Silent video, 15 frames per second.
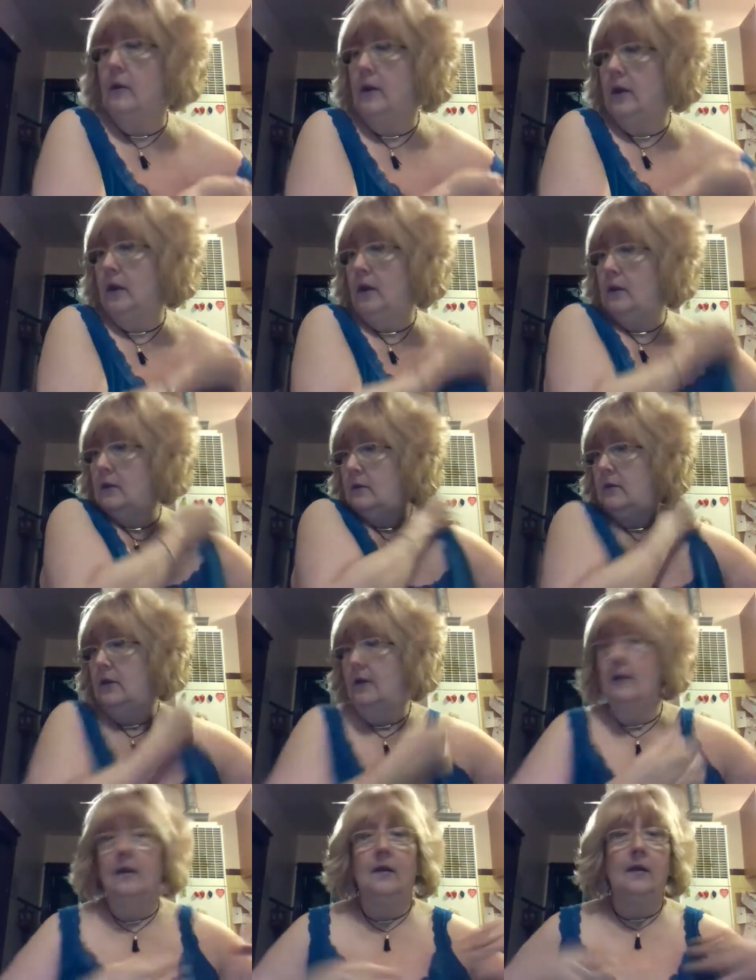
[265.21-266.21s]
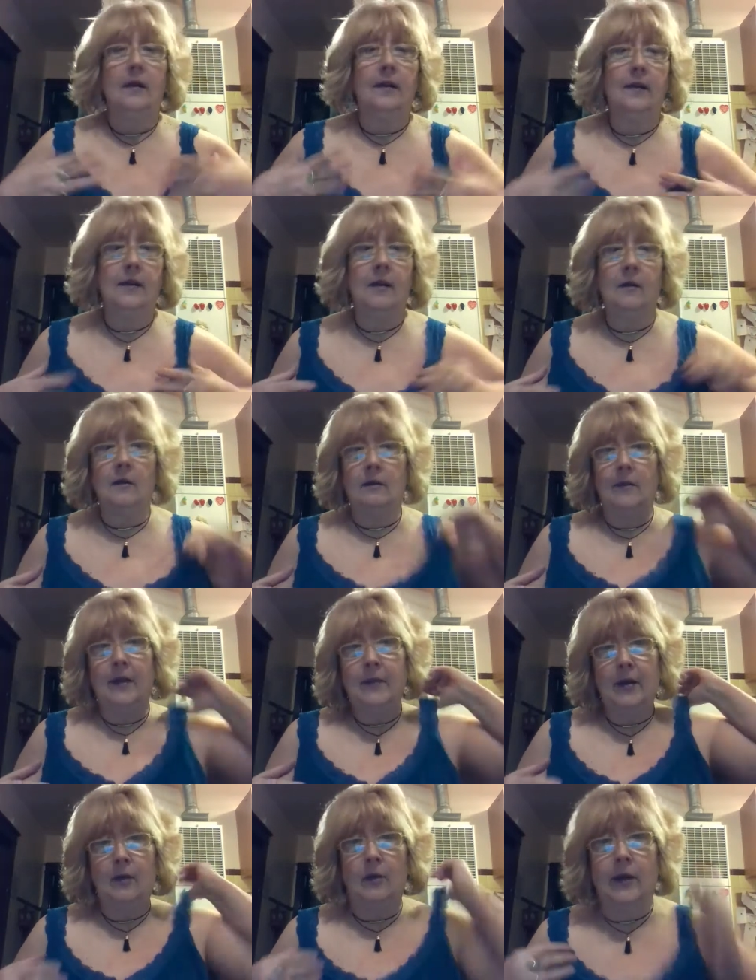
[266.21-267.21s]
You know,
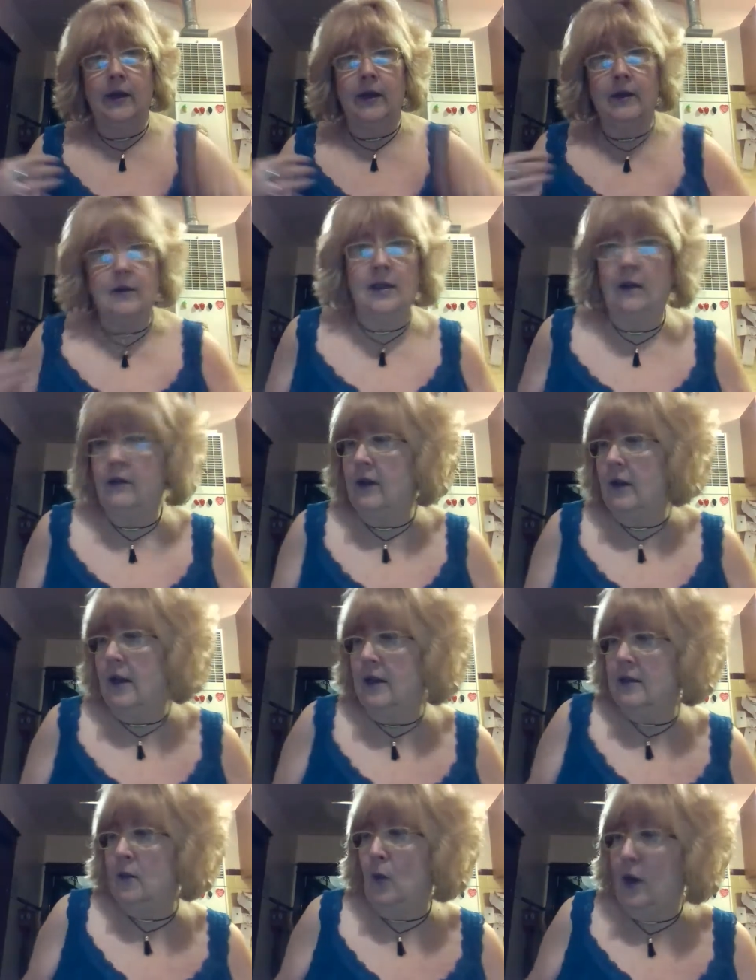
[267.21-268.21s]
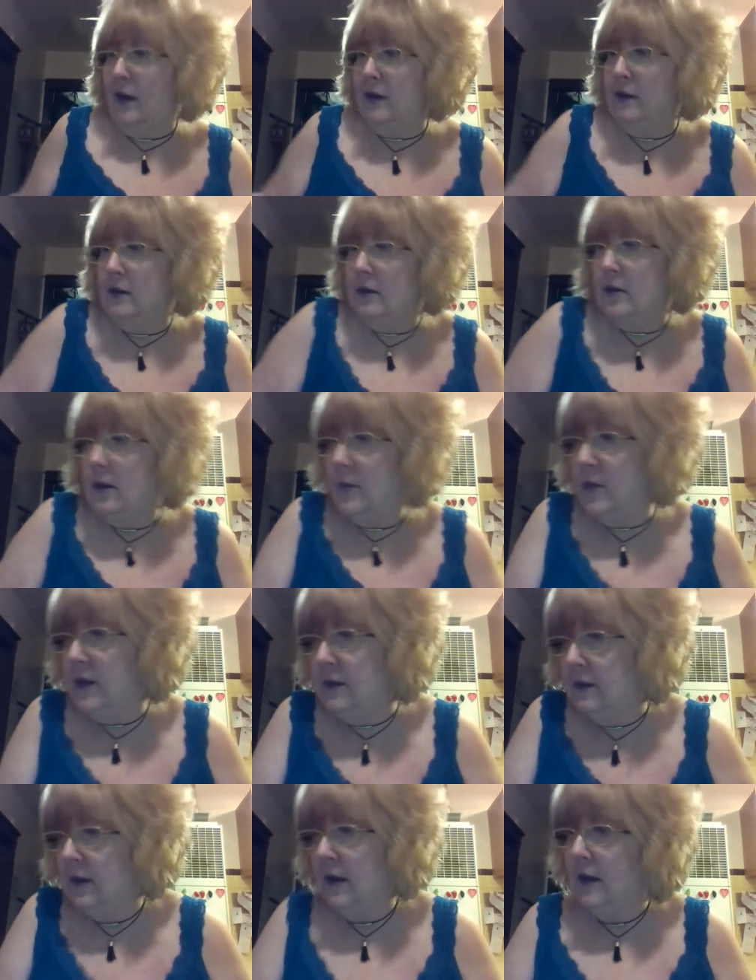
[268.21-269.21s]
maybe go get yourself a glass of wine or something.